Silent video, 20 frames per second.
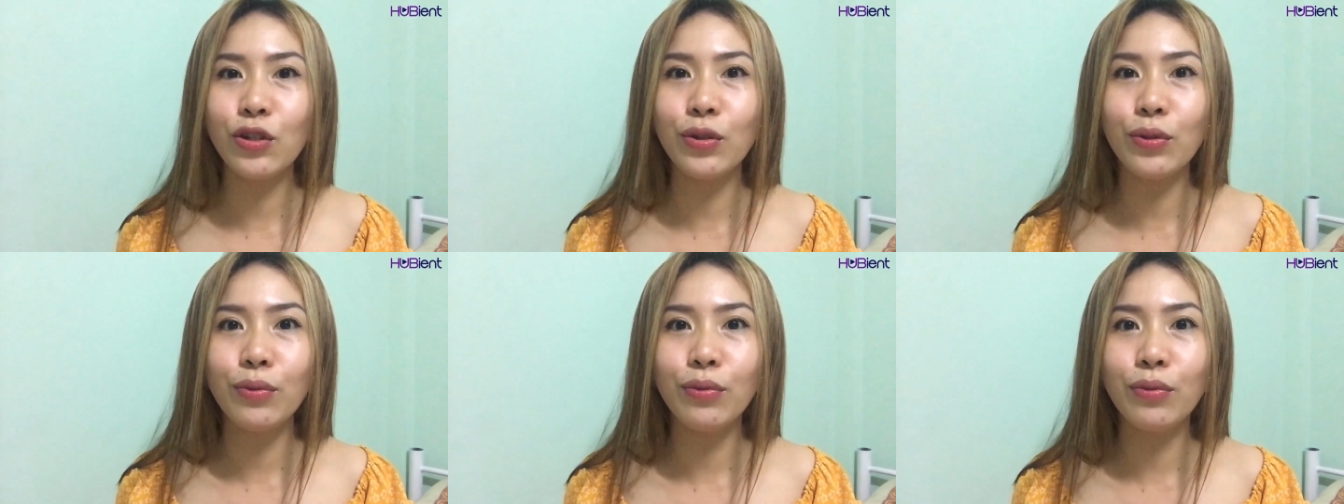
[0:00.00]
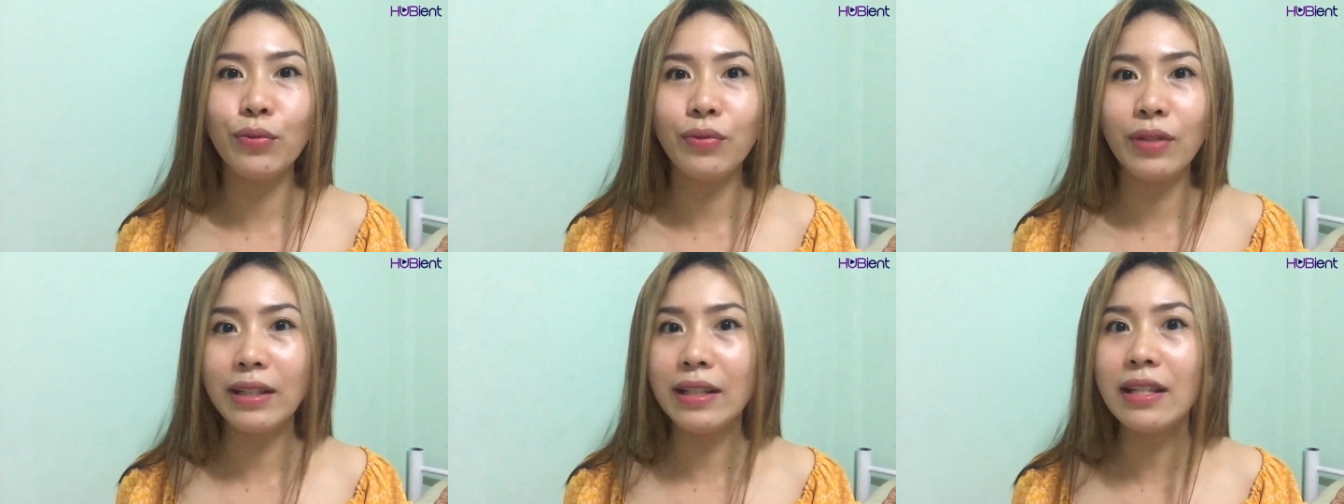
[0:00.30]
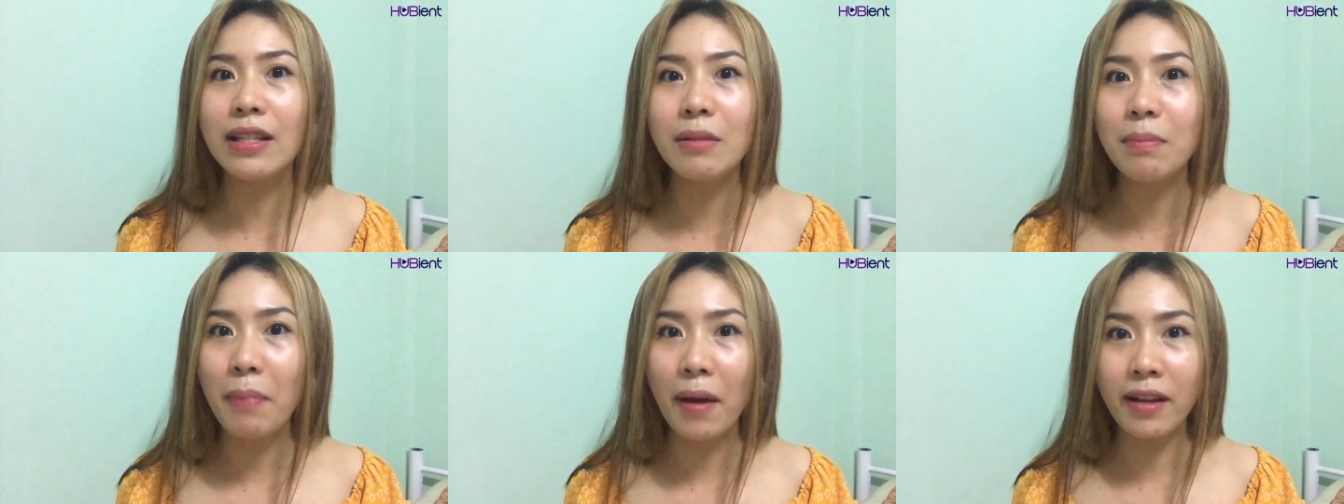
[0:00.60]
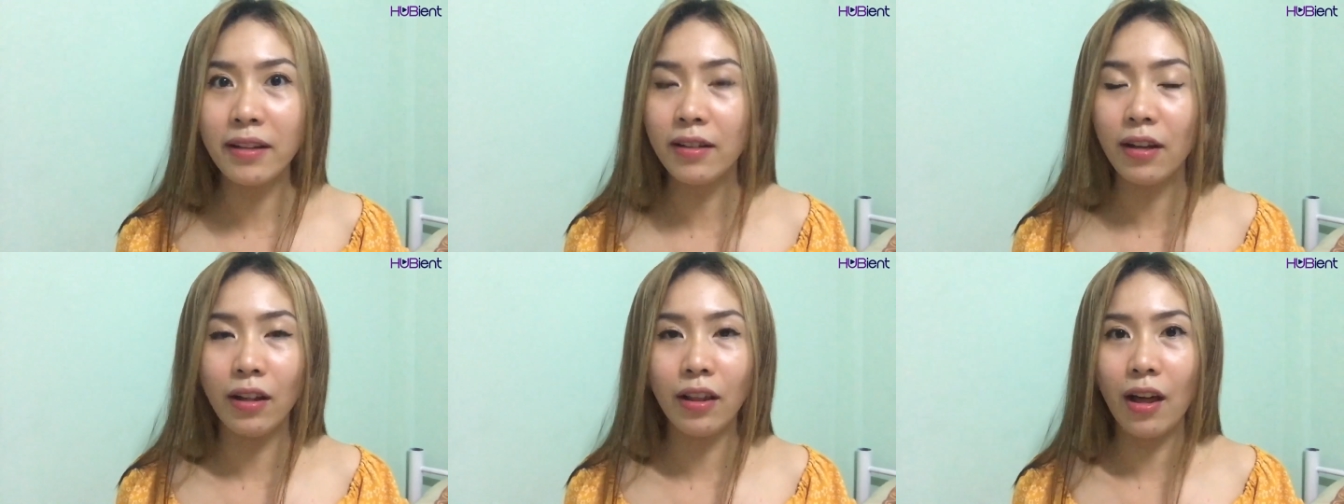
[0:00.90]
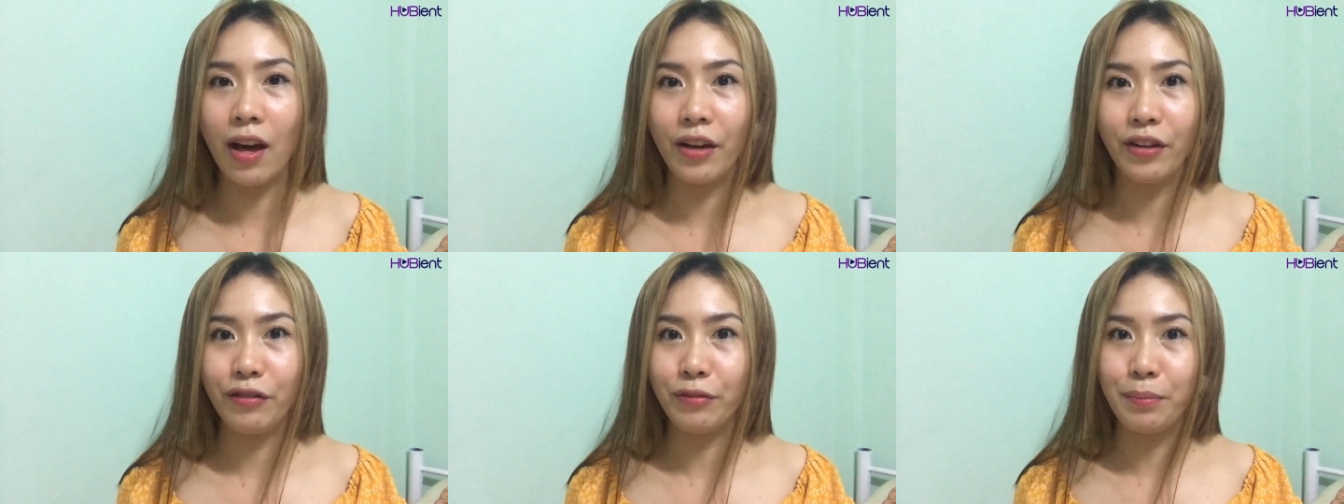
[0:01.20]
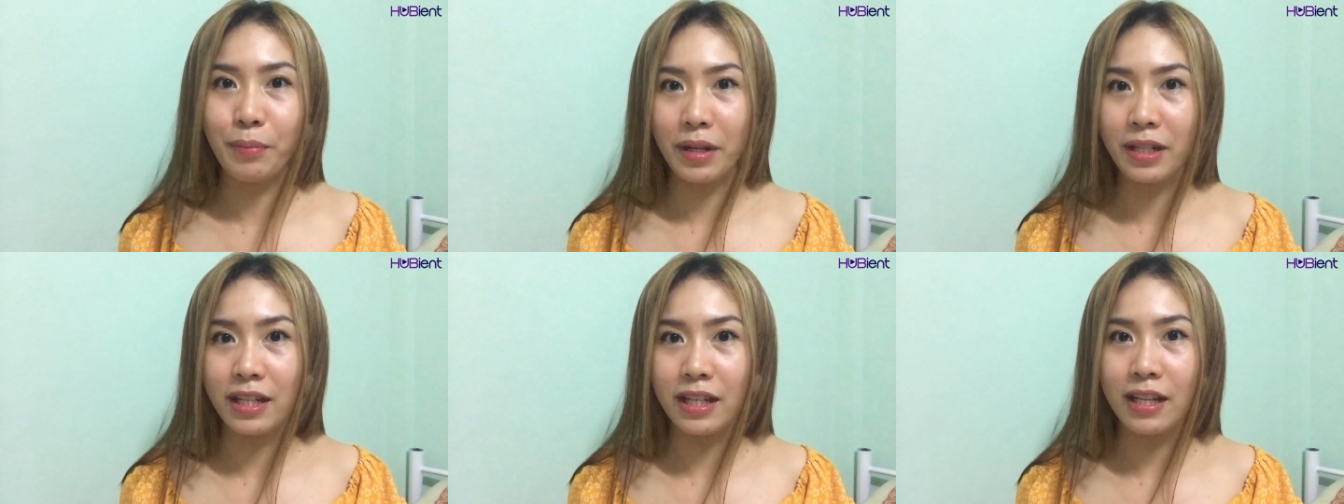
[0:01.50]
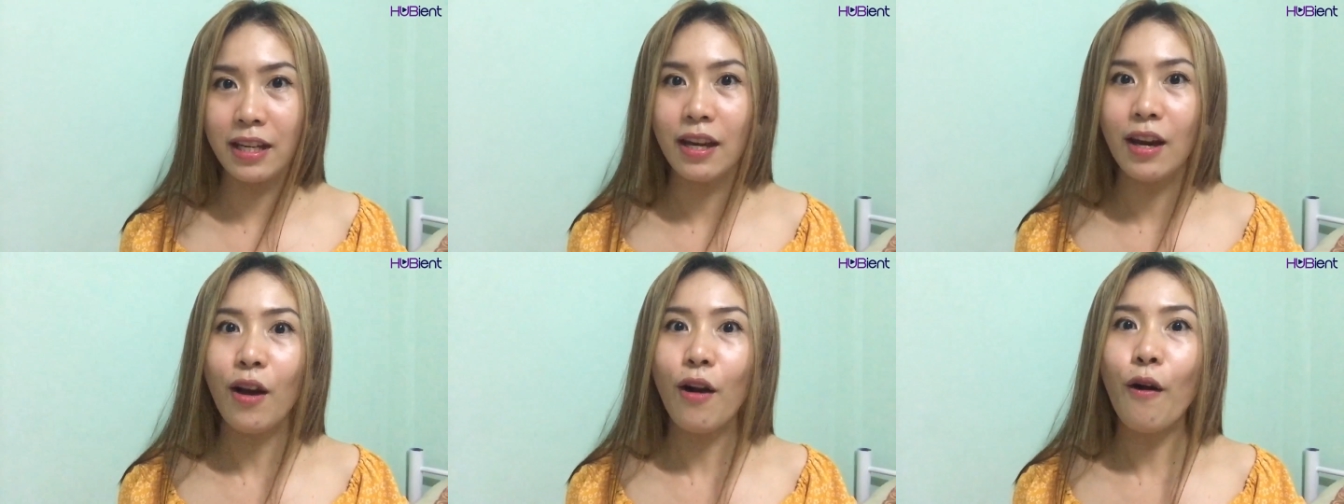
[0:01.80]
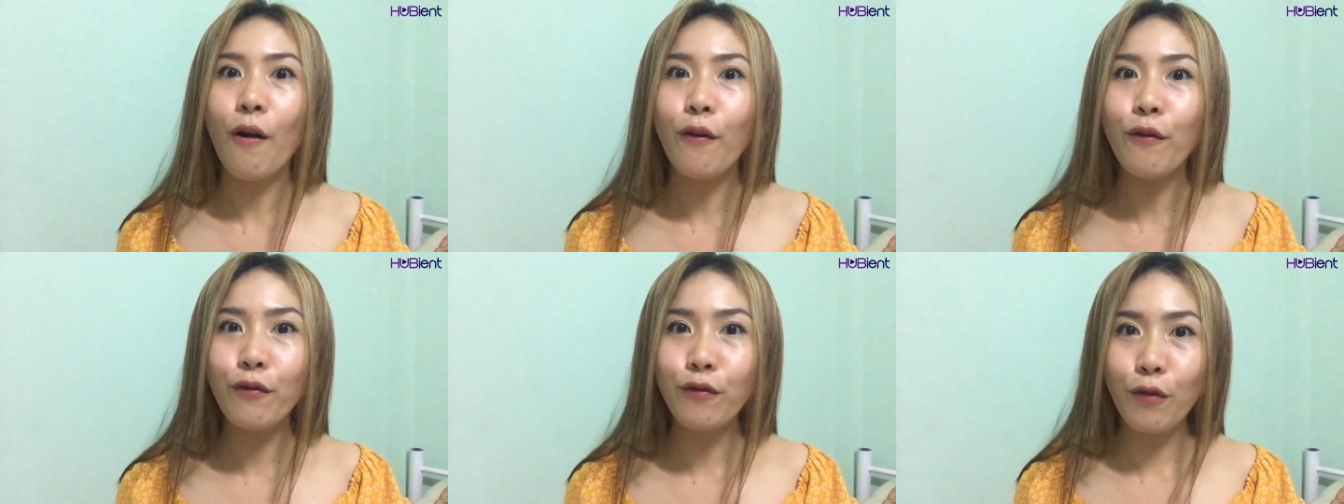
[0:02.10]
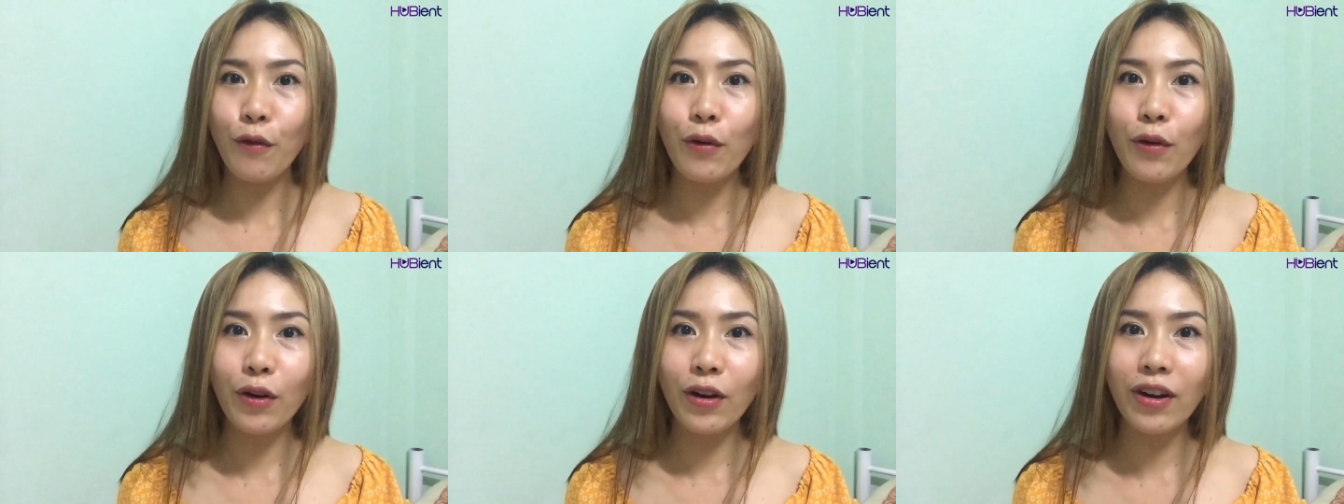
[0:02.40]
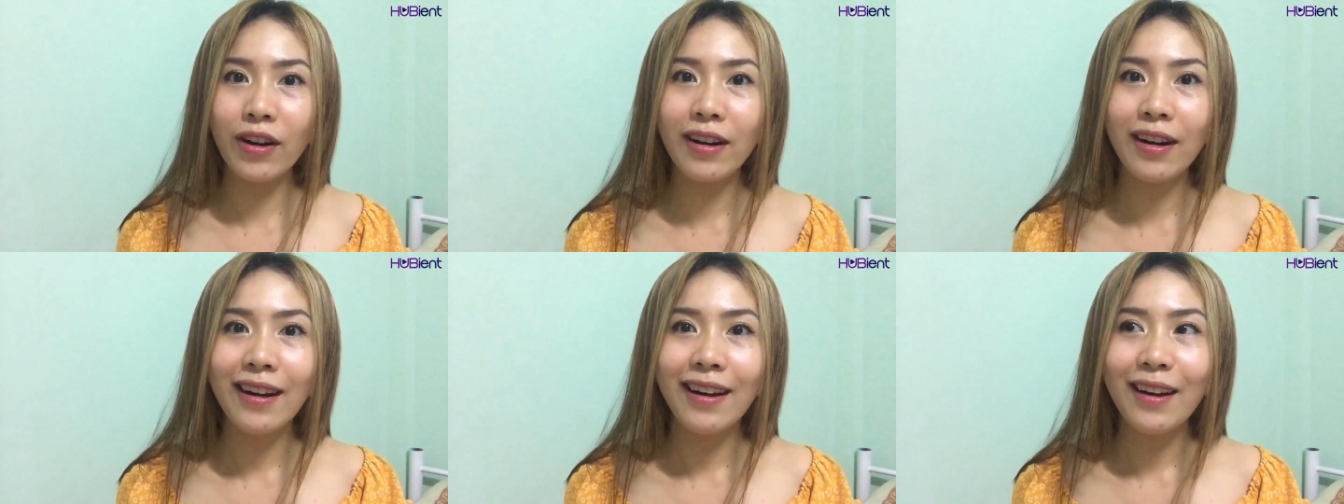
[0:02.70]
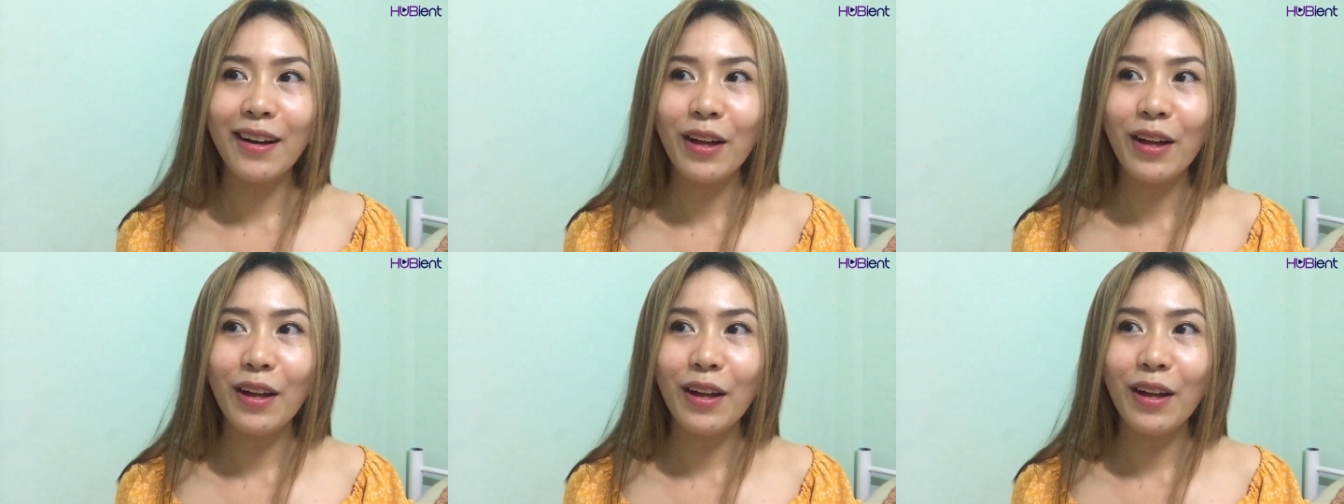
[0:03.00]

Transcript: to really spend a lot of money for